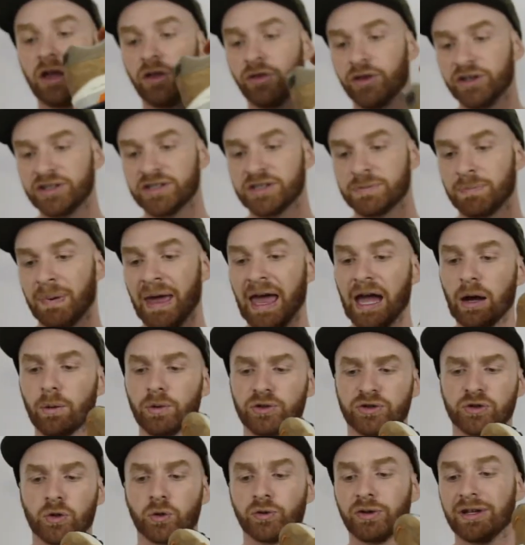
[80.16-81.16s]
This pack
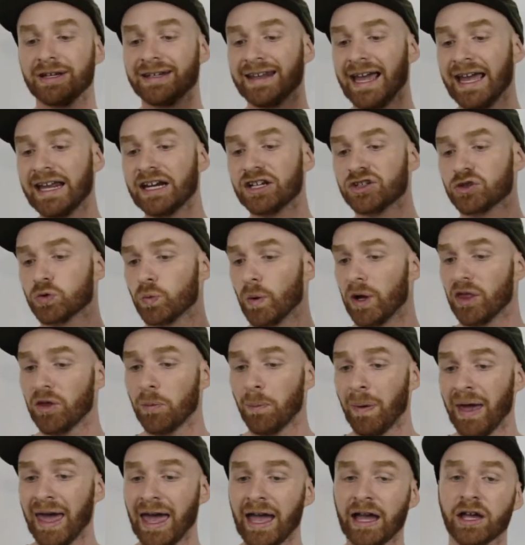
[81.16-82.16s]
was called the Danish
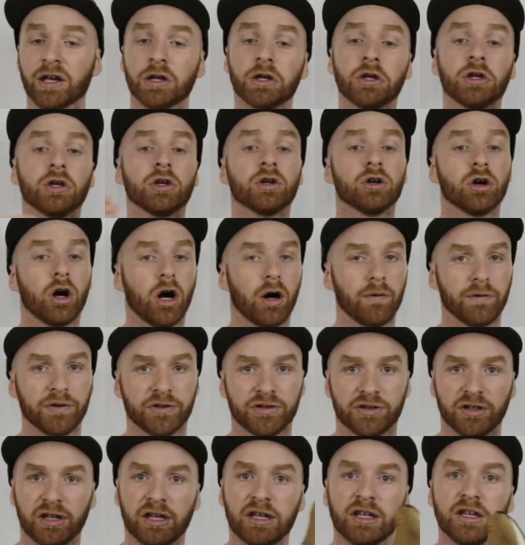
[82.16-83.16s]
Weather Pack.
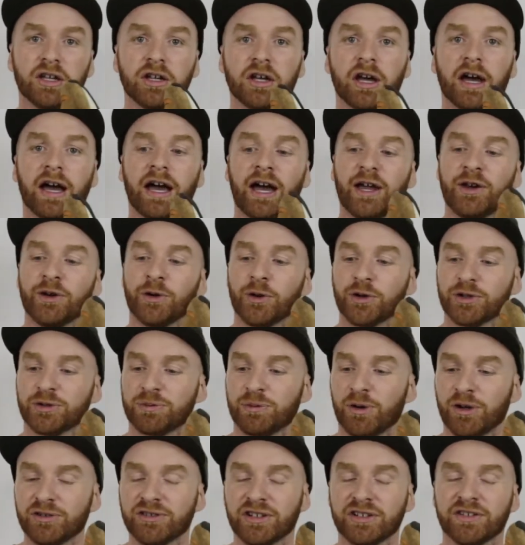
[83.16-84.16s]
Obviously Norse
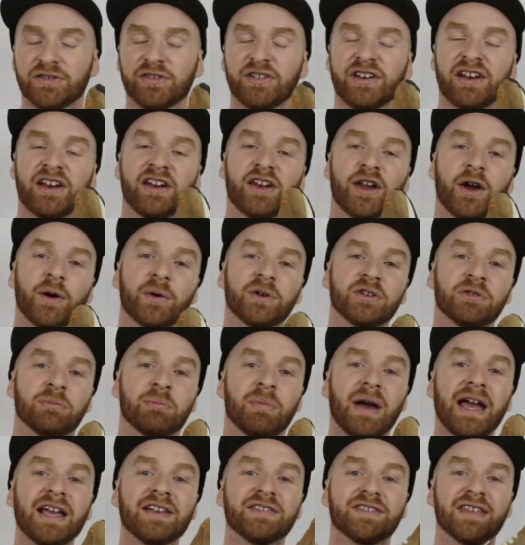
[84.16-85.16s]
Projects, if you didn't know, is
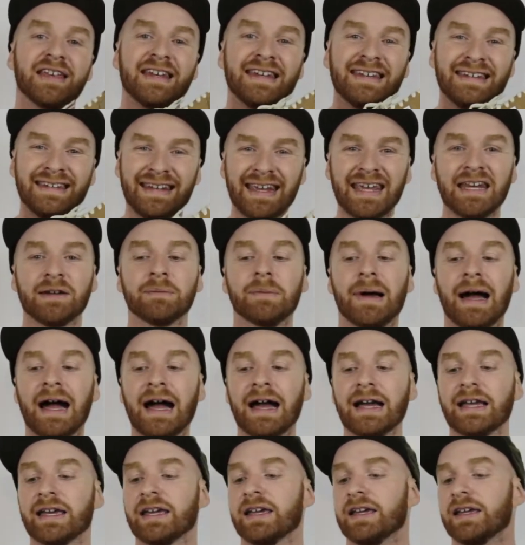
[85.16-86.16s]
based in
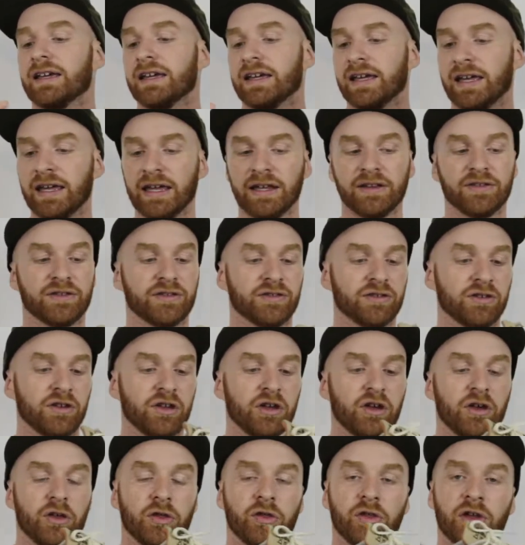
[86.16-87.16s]
Denmark, hence
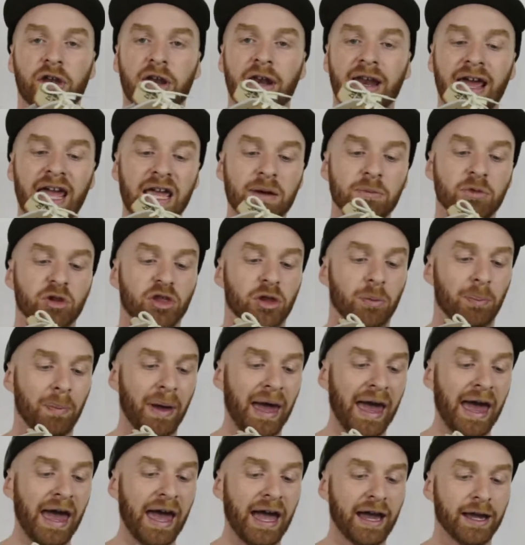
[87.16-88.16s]
the name of the
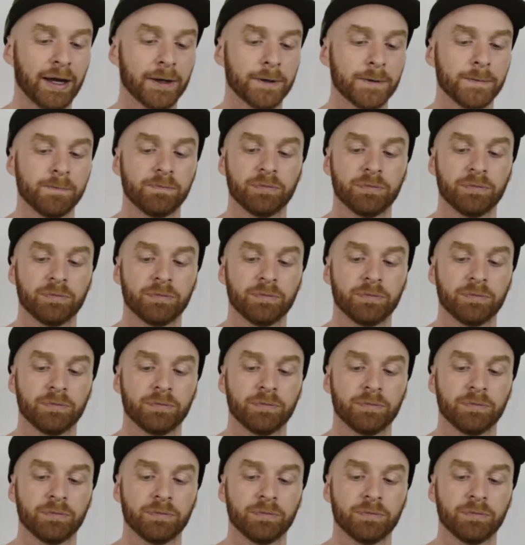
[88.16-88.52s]
pack.